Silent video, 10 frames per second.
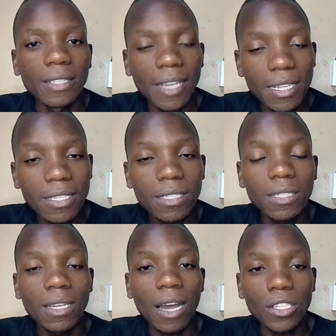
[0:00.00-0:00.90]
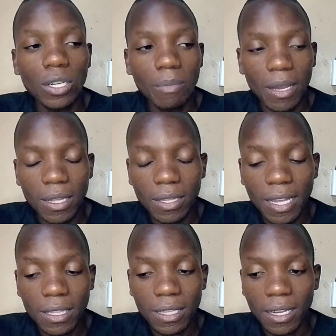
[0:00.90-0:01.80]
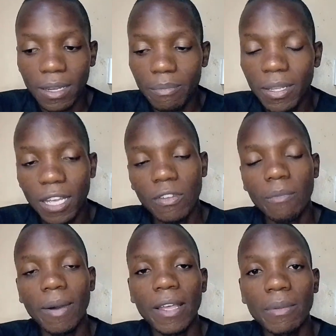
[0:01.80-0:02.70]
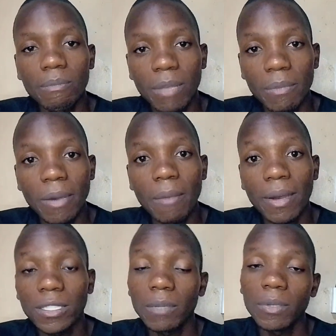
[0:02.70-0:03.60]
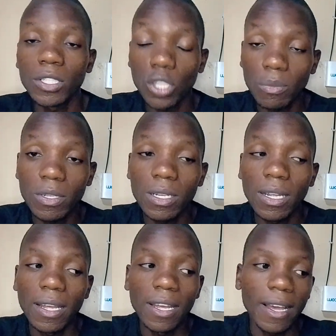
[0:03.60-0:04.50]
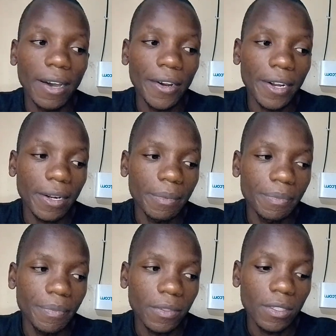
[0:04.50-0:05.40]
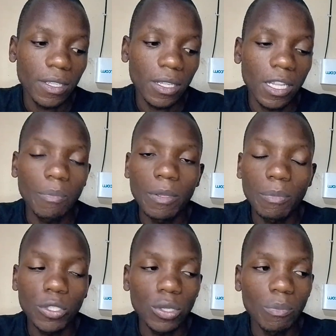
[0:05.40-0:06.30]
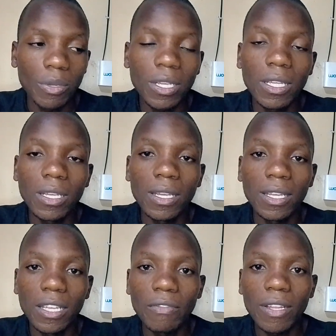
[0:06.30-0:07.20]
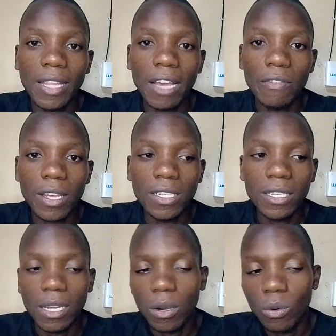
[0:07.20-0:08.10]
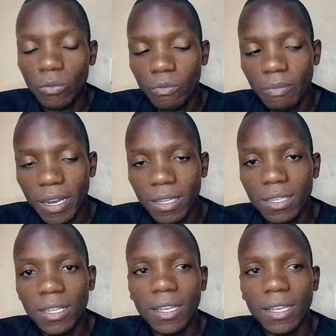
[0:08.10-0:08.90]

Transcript: that behavior by PayPal must be stopped, and the people should be given their fair share of money,